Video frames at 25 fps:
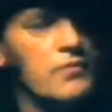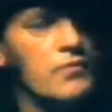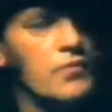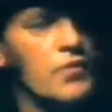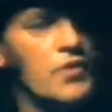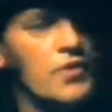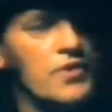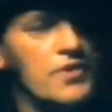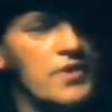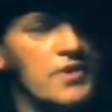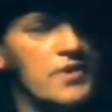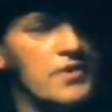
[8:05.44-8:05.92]
We
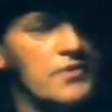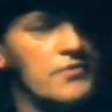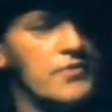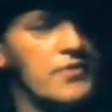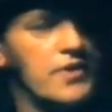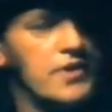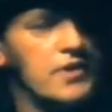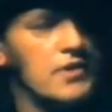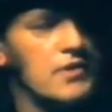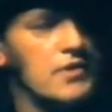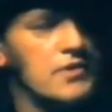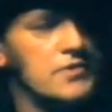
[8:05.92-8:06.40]
weren't in a
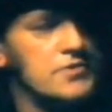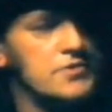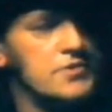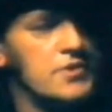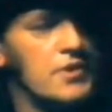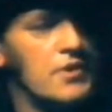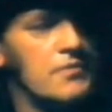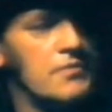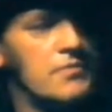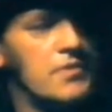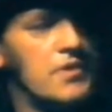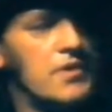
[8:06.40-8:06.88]
regular
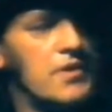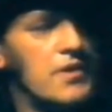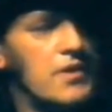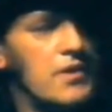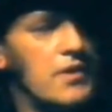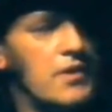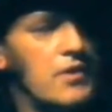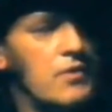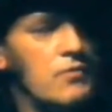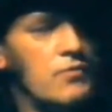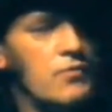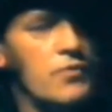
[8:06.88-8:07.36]
job.
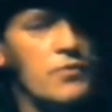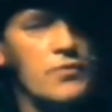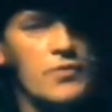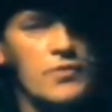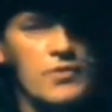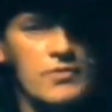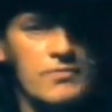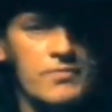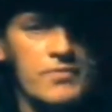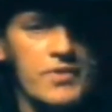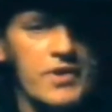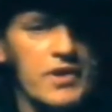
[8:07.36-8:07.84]
We
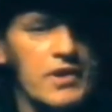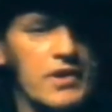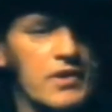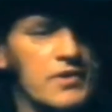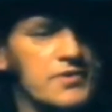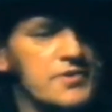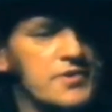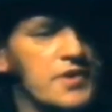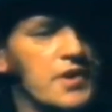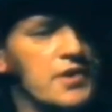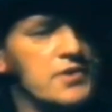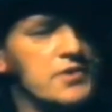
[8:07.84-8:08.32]
weren't paying
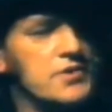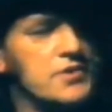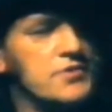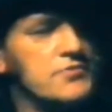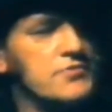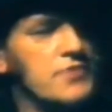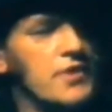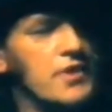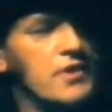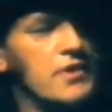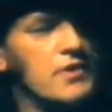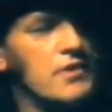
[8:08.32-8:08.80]
our
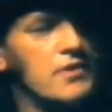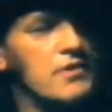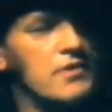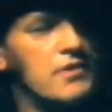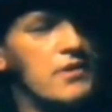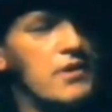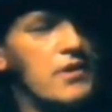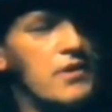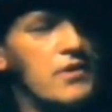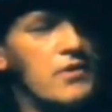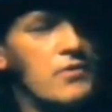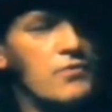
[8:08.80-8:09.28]
taxes regular.
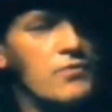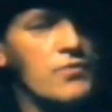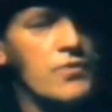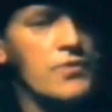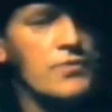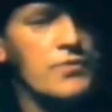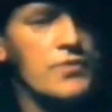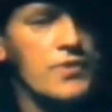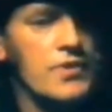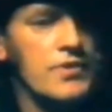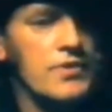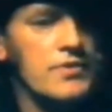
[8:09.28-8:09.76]

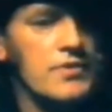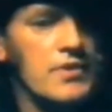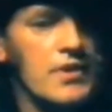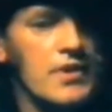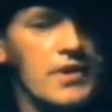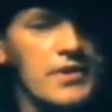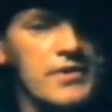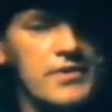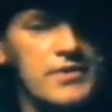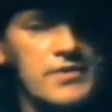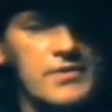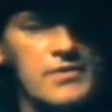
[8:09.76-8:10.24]
We weren't,
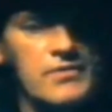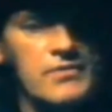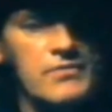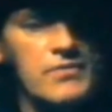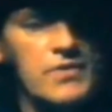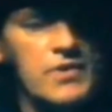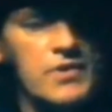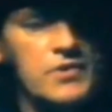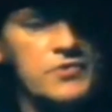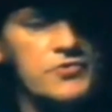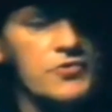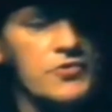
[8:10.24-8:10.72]
like, you know,
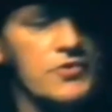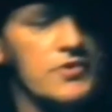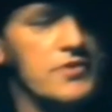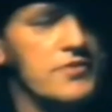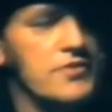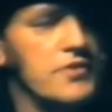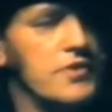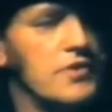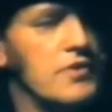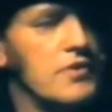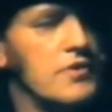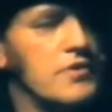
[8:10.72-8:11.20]

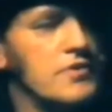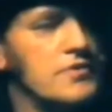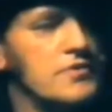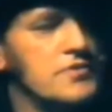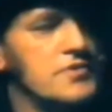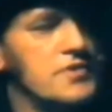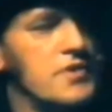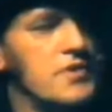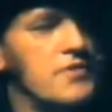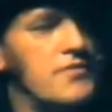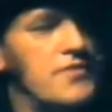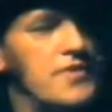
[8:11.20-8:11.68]
joining the Young
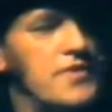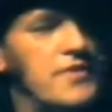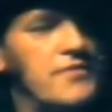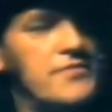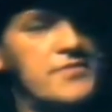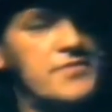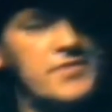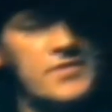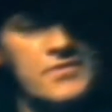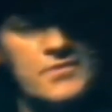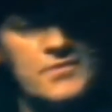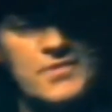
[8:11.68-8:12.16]

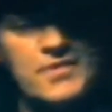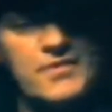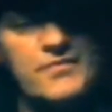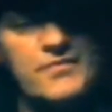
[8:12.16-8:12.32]
Conservatives or